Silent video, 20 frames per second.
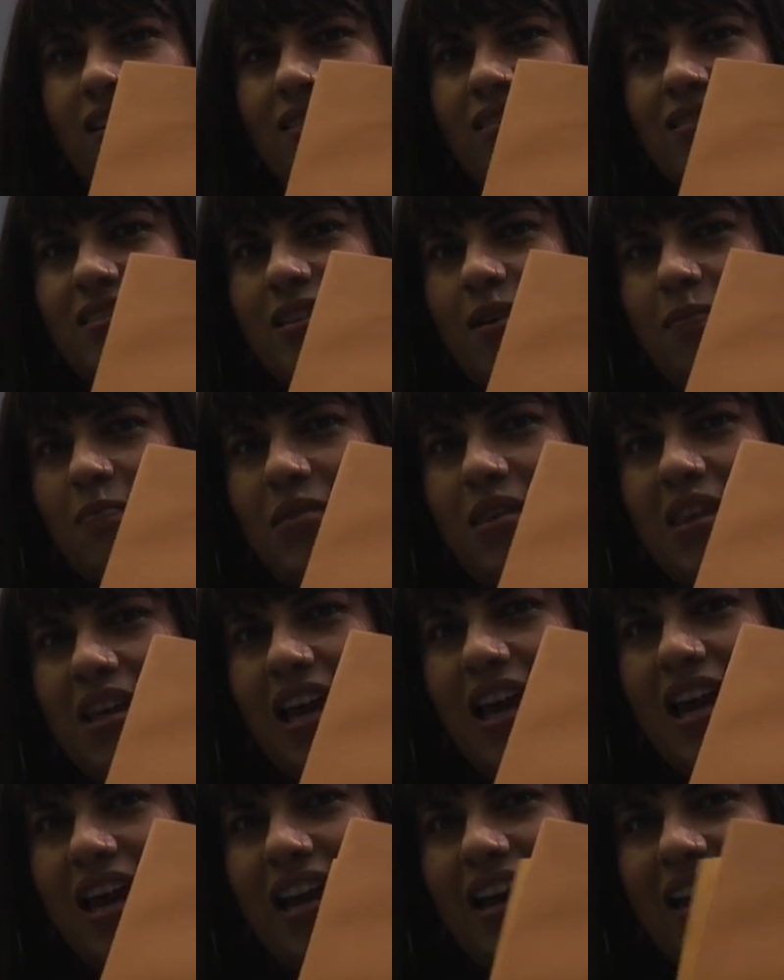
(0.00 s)

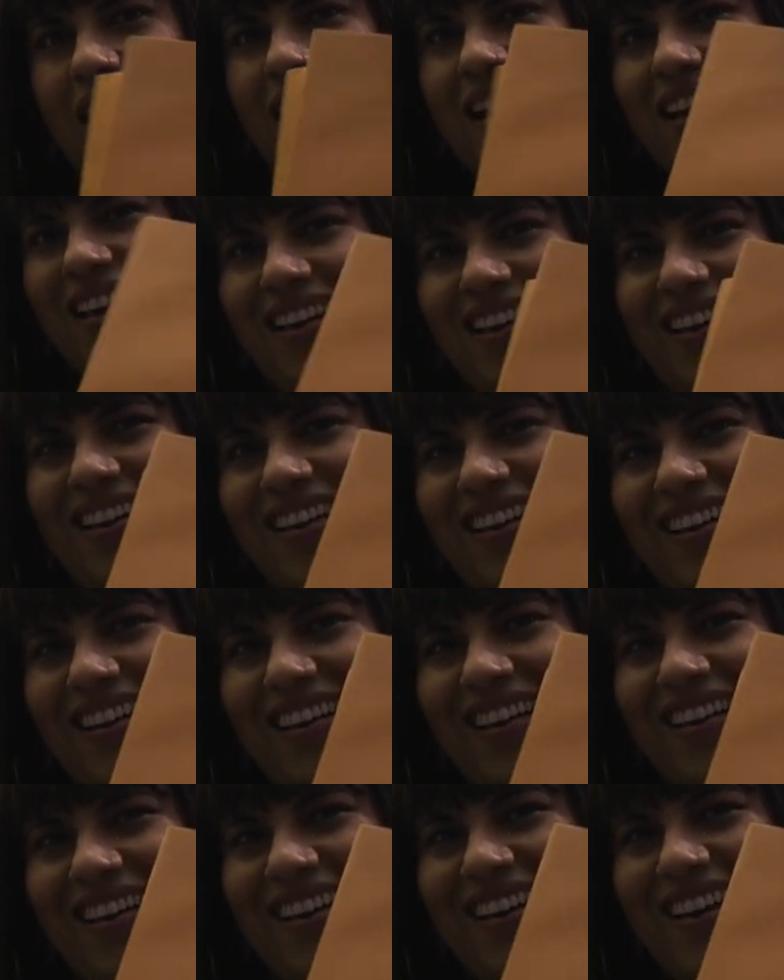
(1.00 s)
something
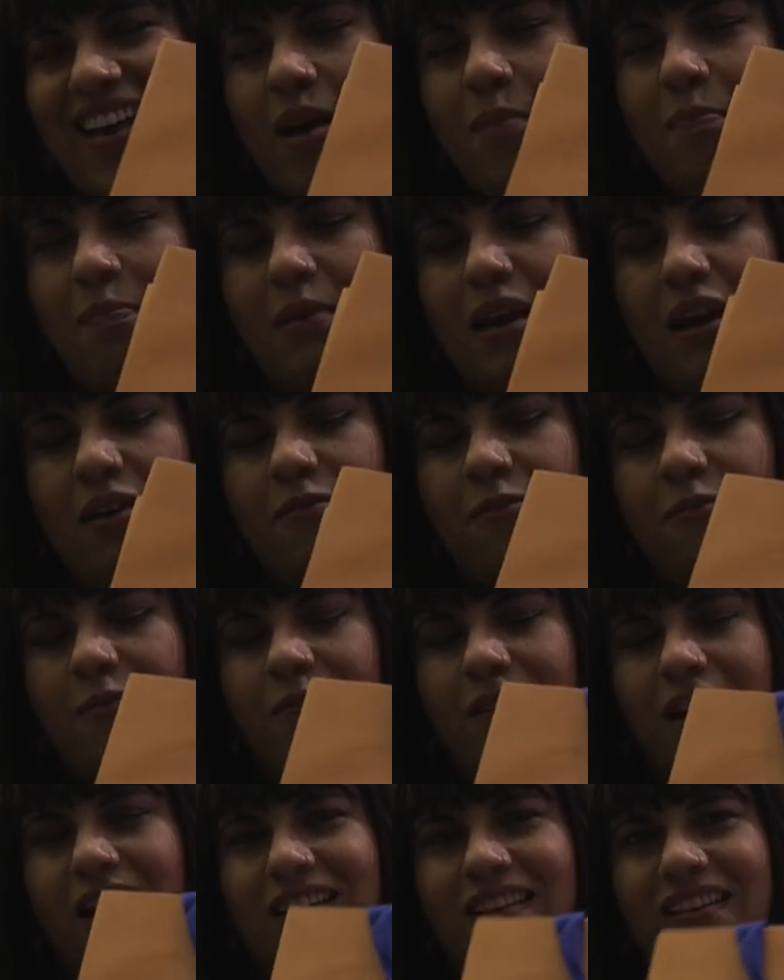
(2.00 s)
a bit
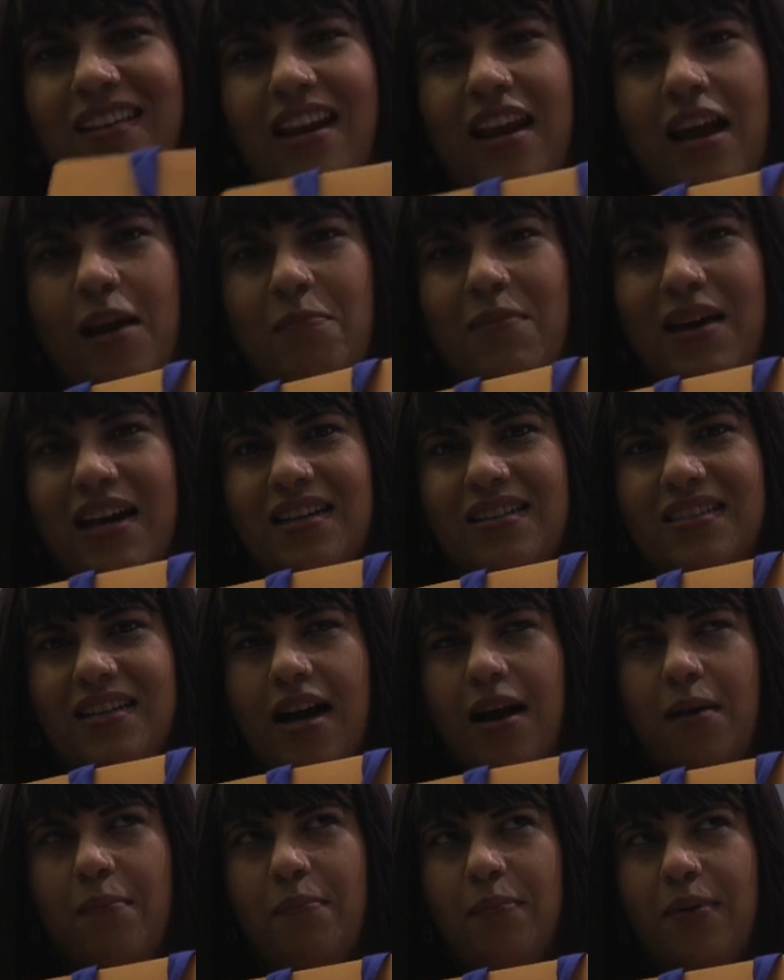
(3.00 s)
fun that I picked
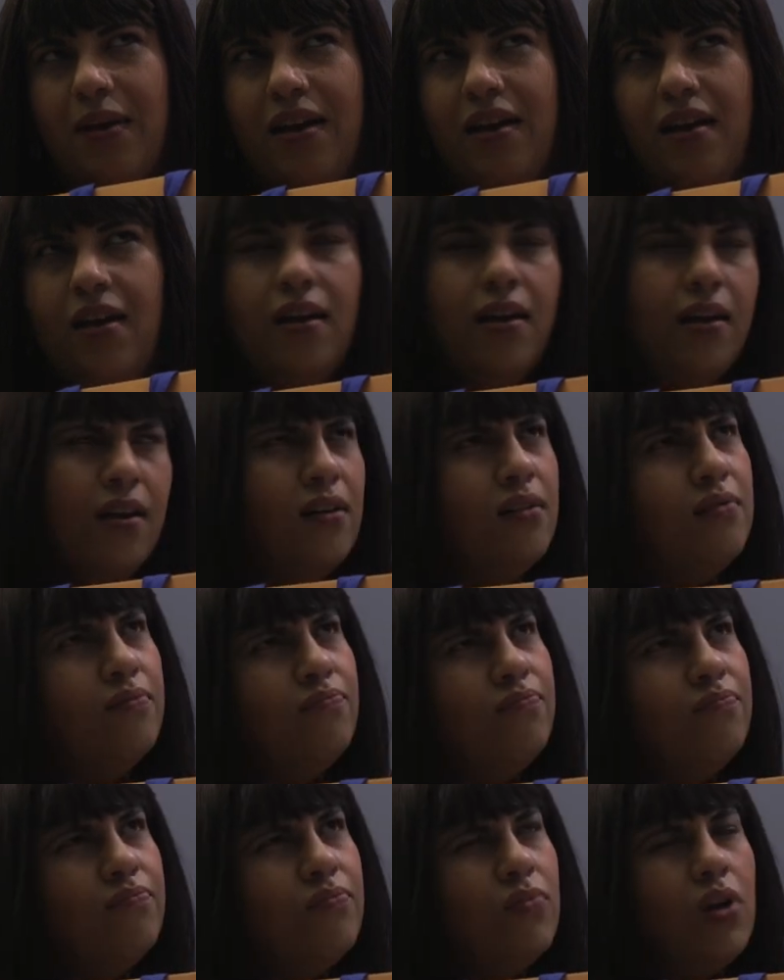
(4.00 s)
up
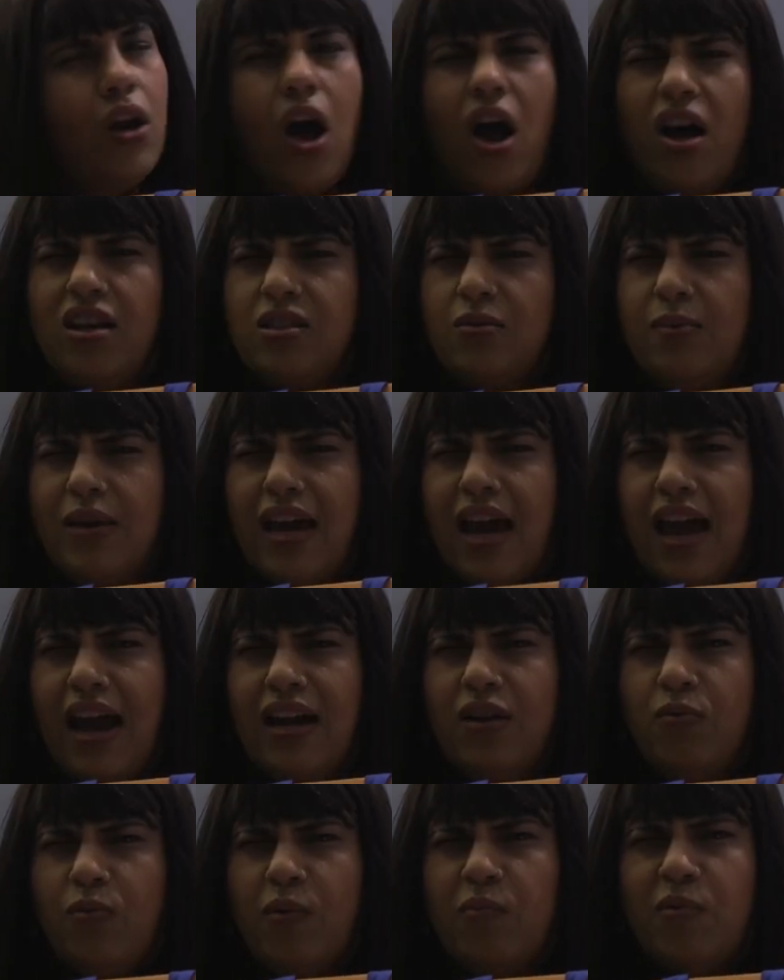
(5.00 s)
last
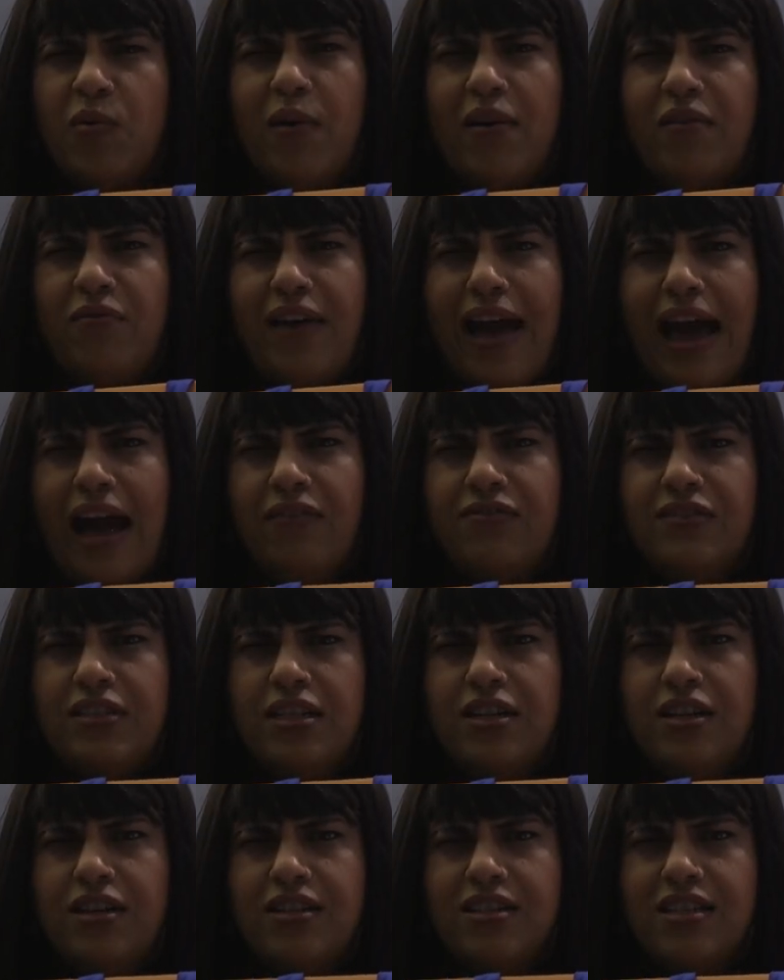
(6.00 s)
weekend when we went for
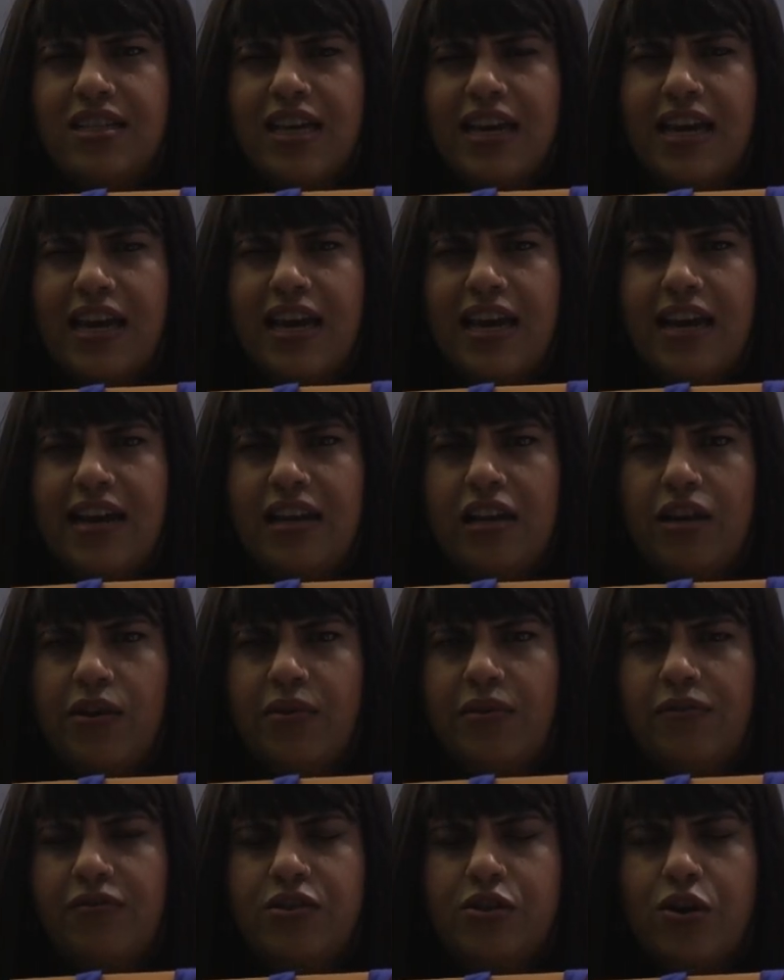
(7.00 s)
afternoon tea in
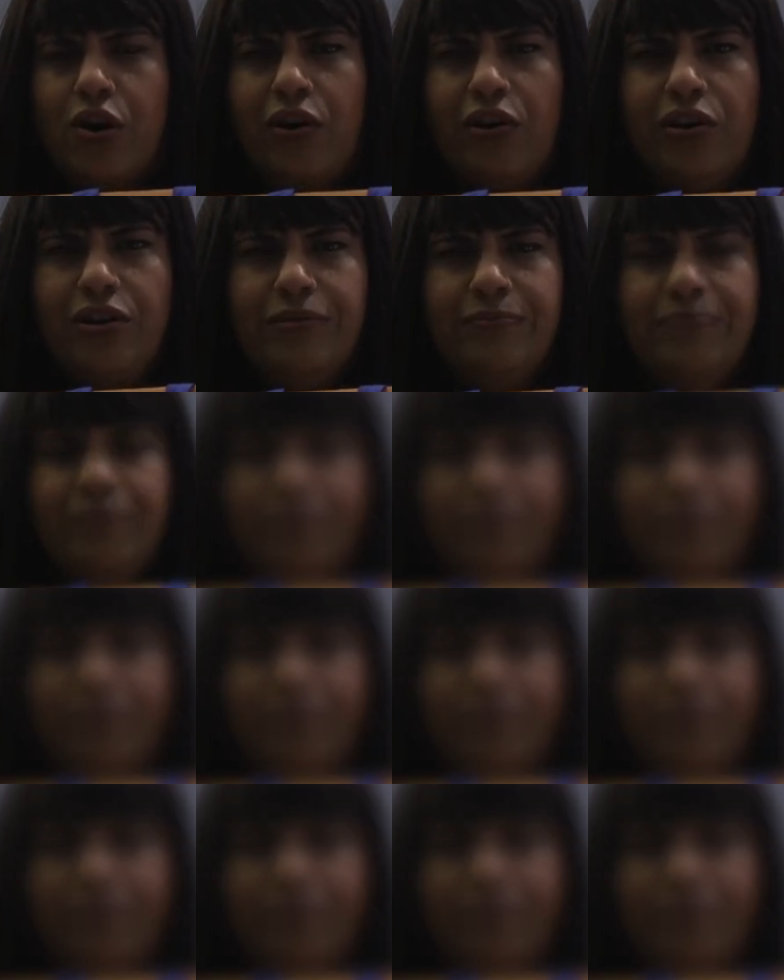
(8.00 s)
Louis Vuitton.